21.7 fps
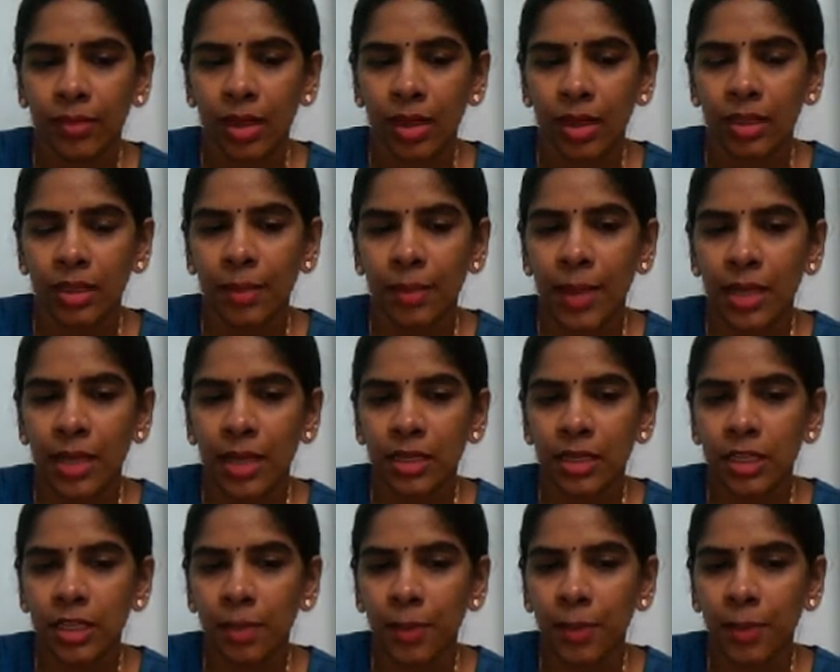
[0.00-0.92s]
The
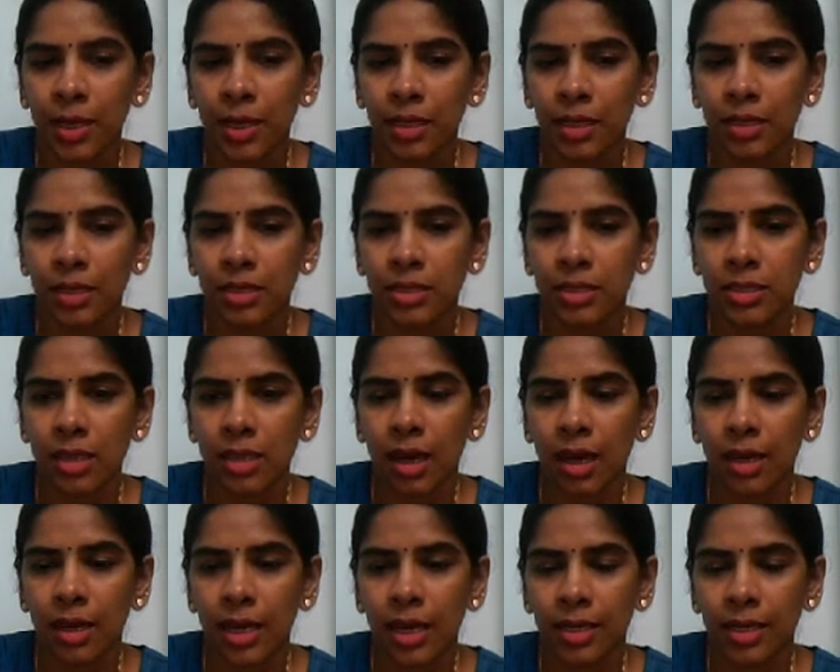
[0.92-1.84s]
magnetic particles
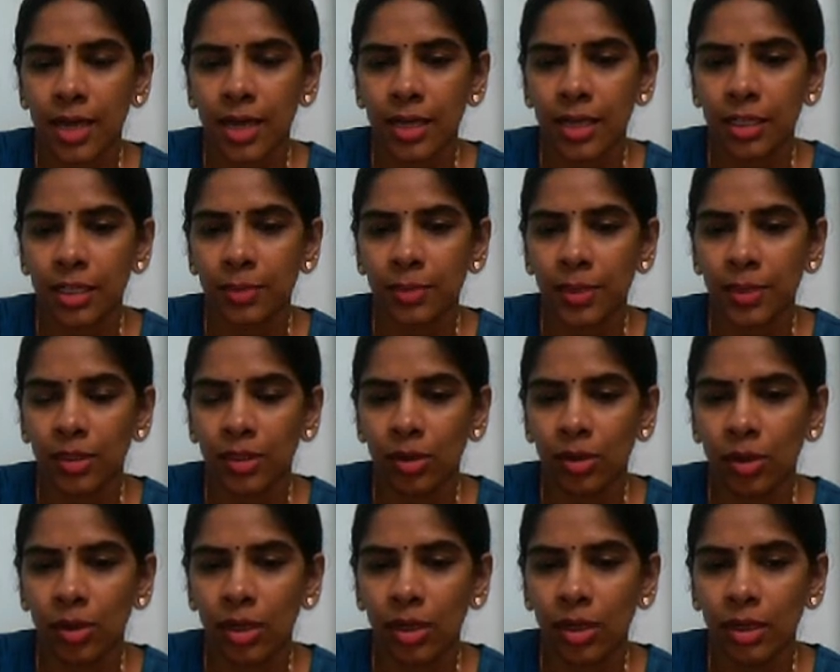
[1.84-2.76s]
are attracted by the
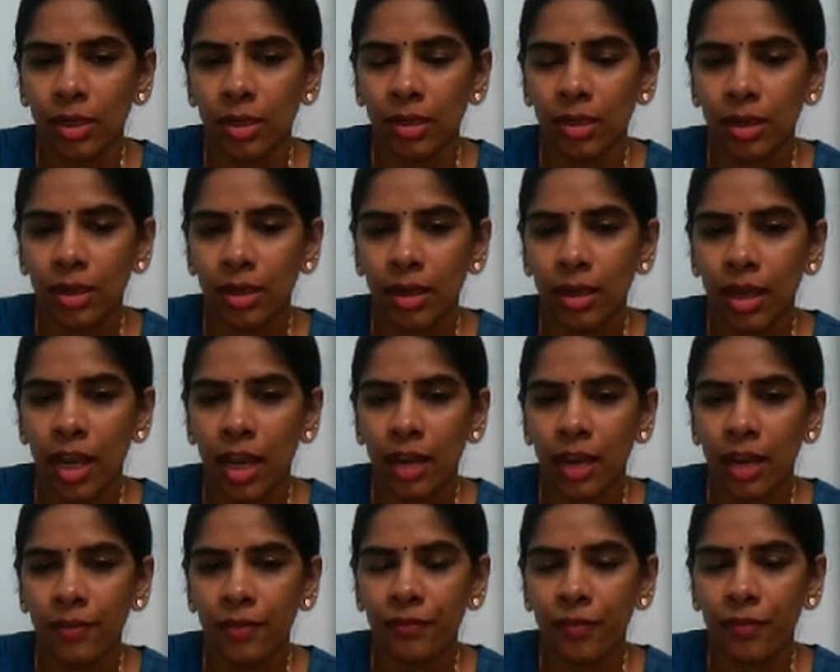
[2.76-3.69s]
roller
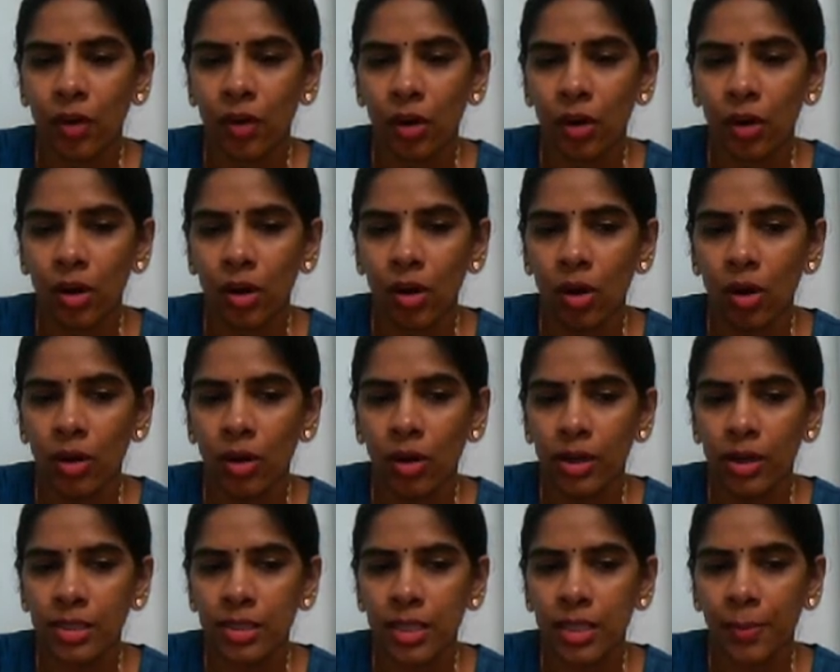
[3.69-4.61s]
and fall
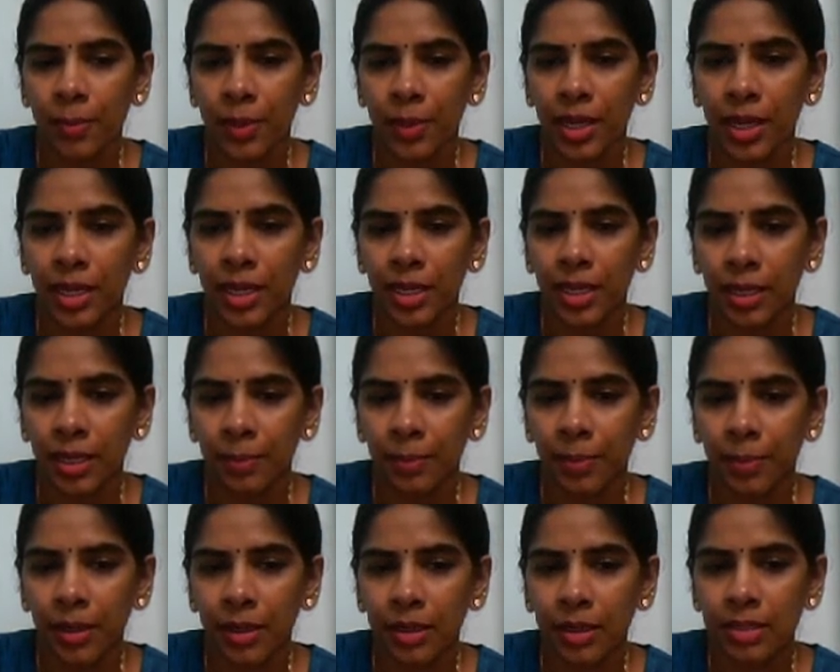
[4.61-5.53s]
on a separate
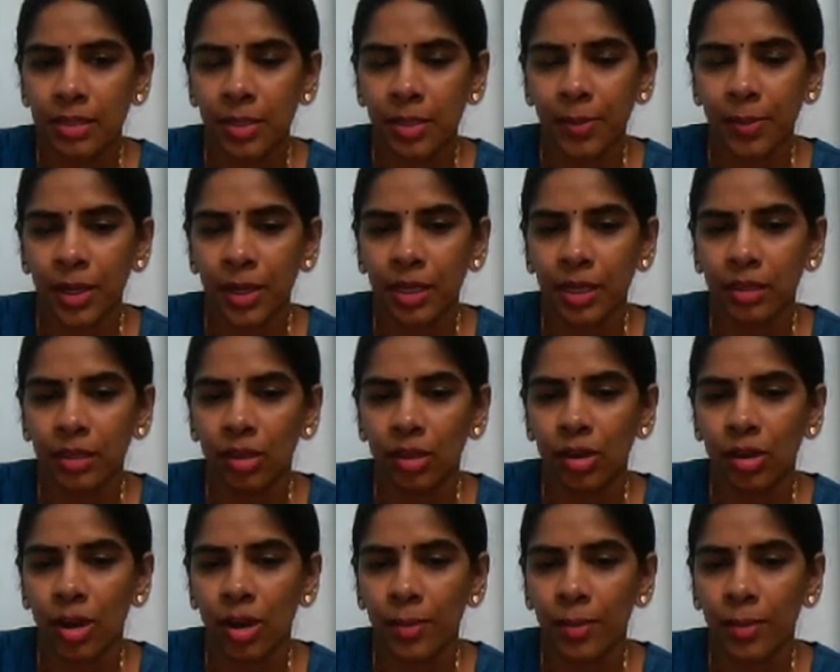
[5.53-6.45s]
heap, separating the
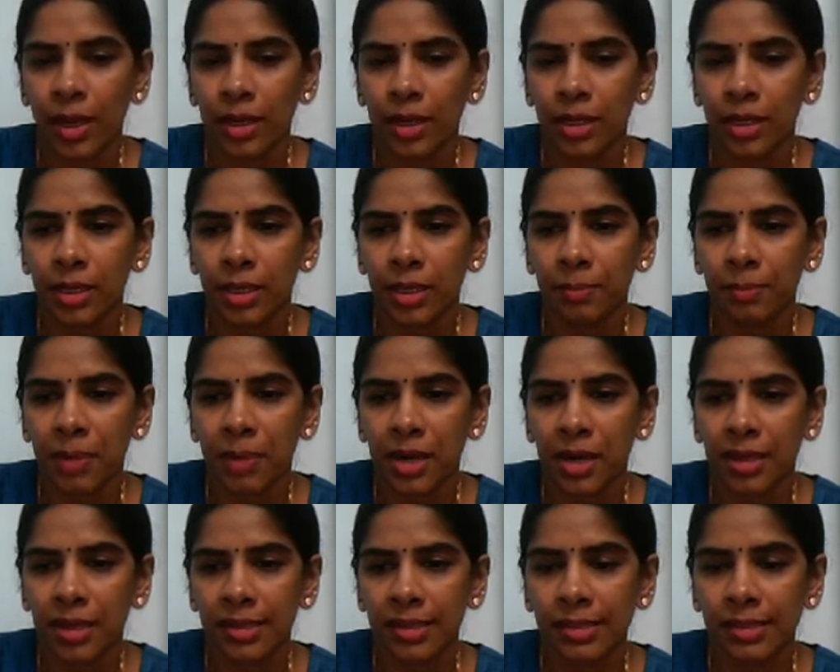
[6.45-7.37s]
non-magnetic
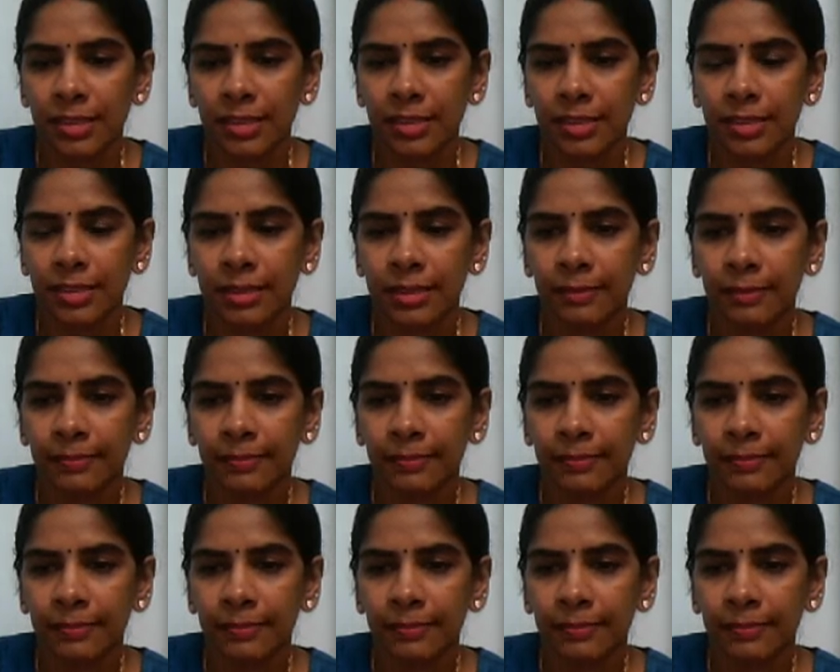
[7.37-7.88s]
particles.